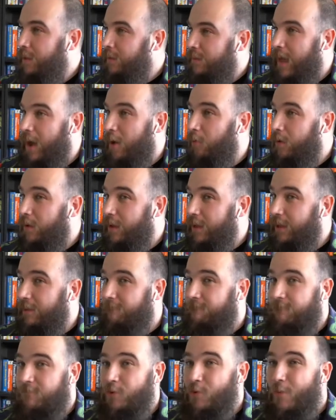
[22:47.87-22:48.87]
Now,
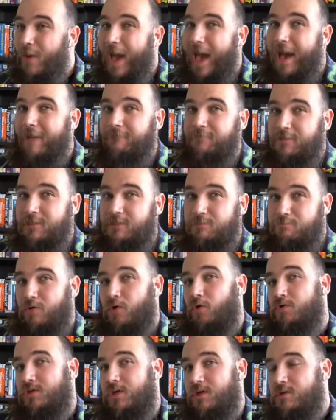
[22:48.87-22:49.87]
if you have this
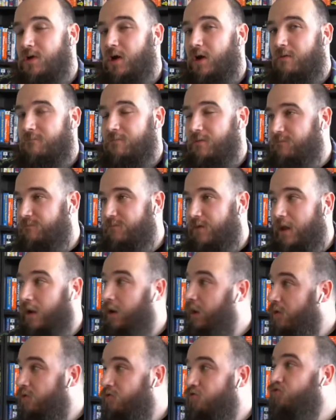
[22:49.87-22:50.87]
Progen config
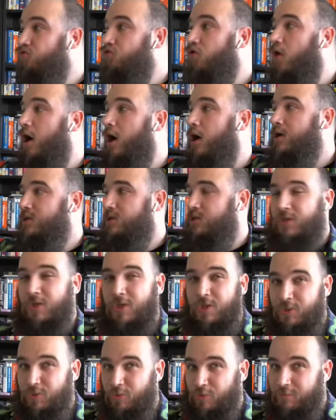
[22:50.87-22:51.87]
file across
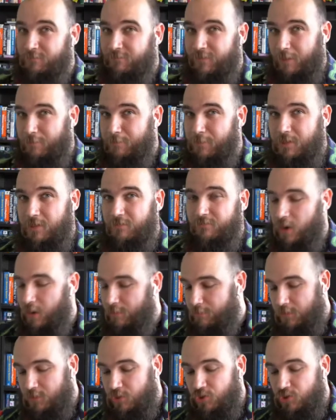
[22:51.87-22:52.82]
your development environment,